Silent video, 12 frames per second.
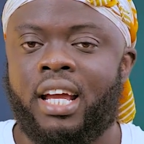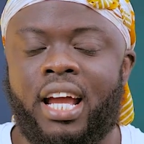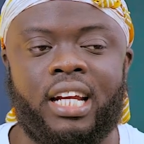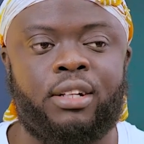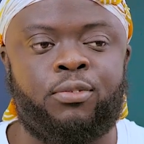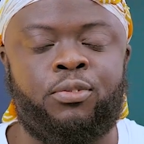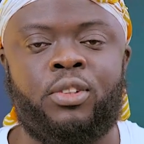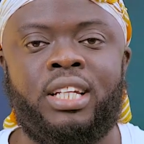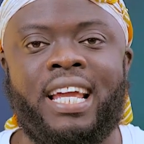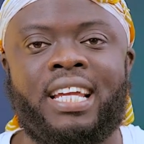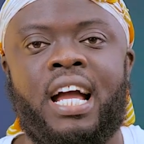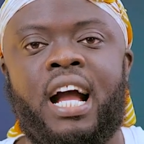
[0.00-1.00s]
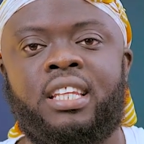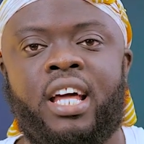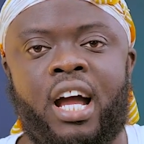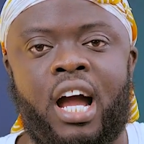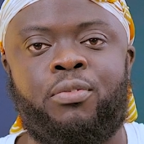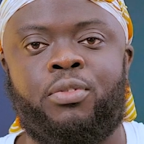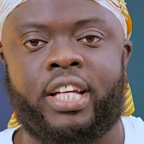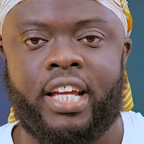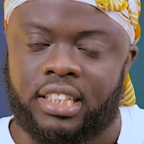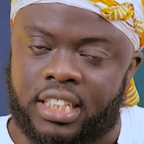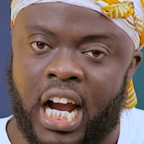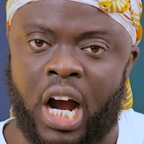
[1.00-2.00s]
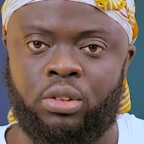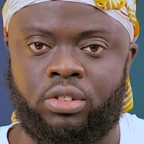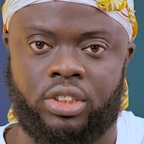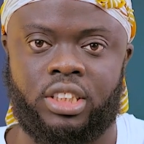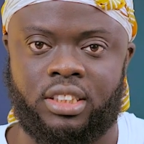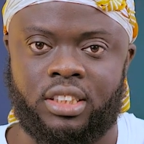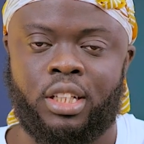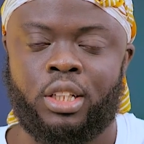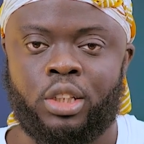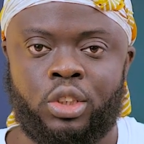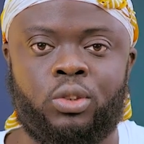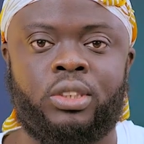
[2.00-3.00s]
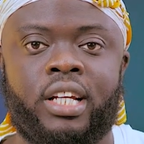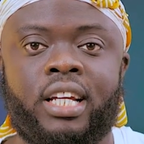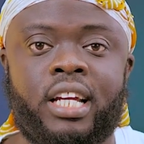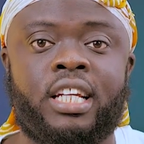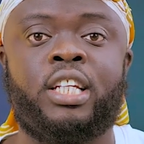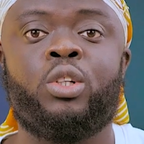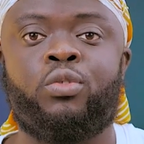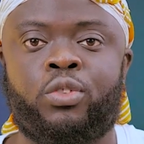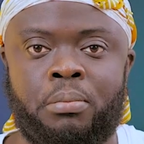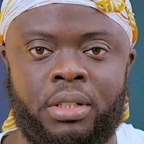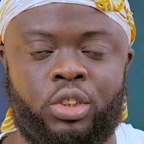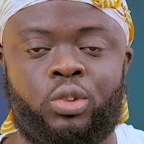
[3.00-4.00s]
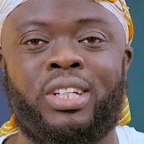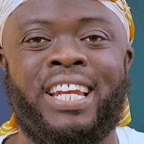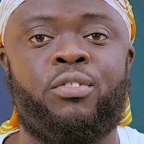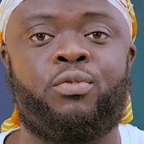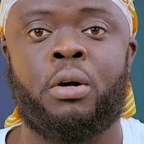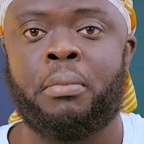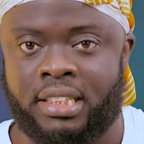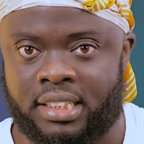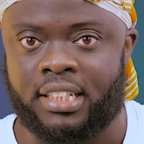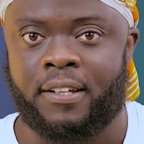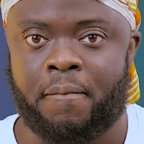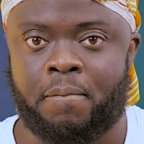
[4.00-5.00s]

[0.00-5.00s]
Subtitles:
And I feel like other African countries should take a cue from it, should learn from it.